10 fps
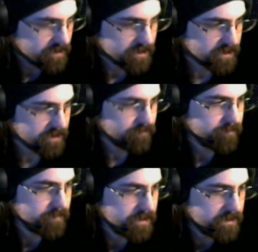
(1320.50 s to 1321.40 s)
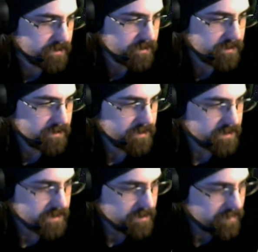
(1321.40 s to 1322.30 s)
this stuff on my
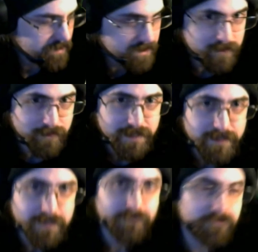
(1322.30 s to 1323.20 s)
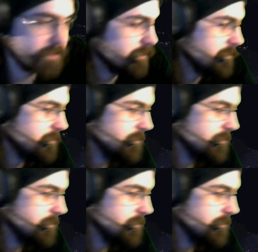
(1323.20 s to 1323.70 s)
table a little bit, see if I can